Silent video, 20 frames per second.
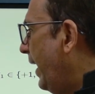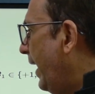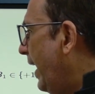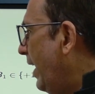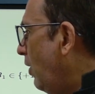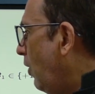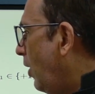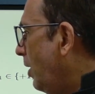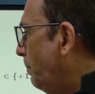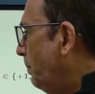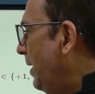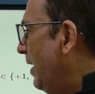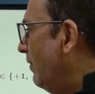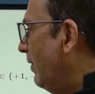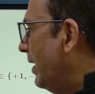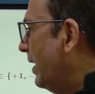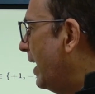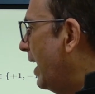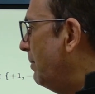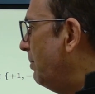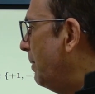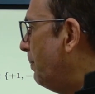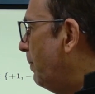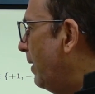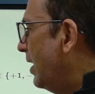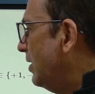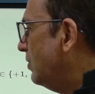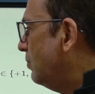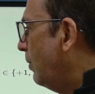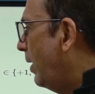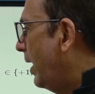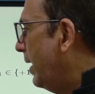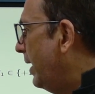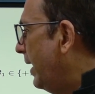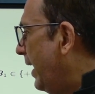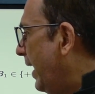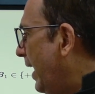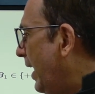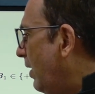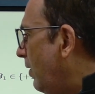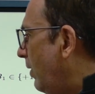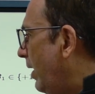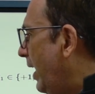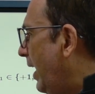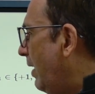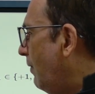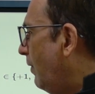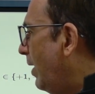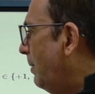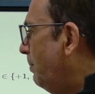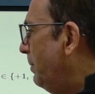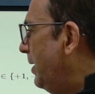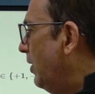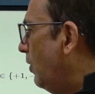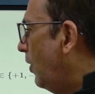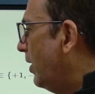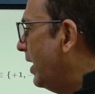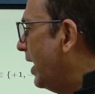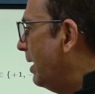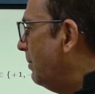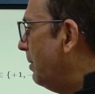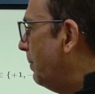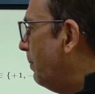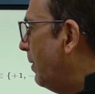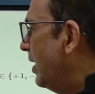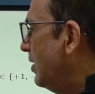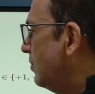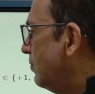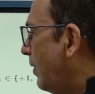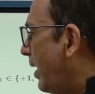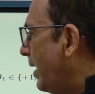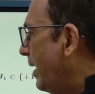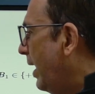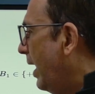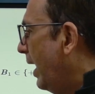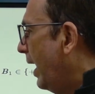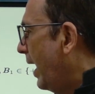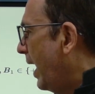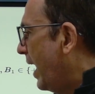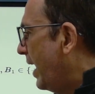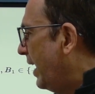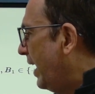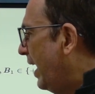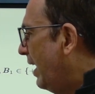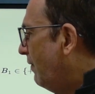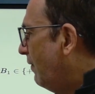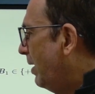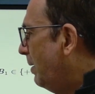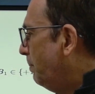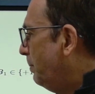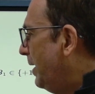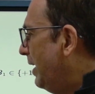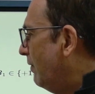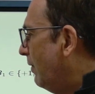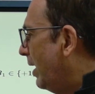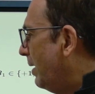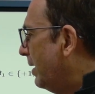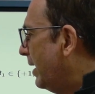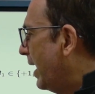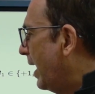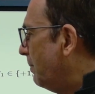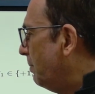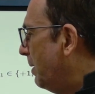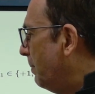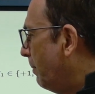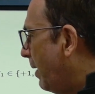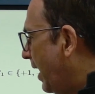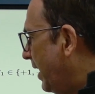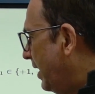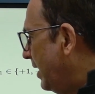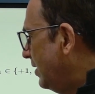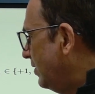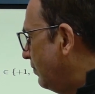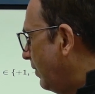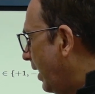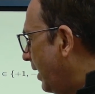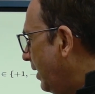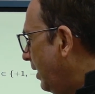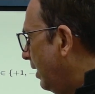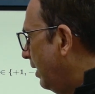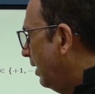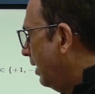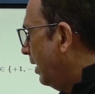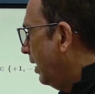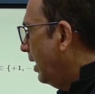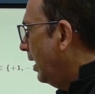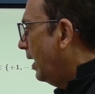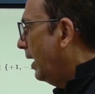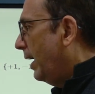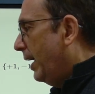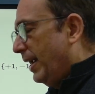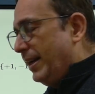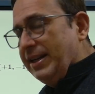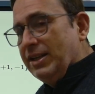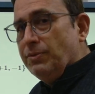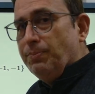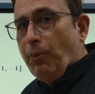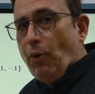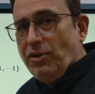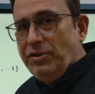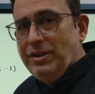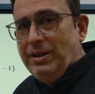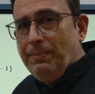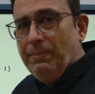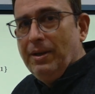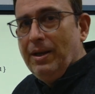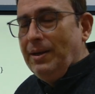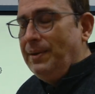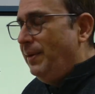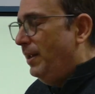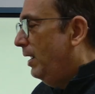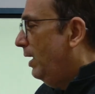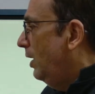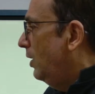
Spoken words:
A naught B1 can be plus 1, A1 B naught can be plus 1, and A1 B1 can be minus 1. It is possible.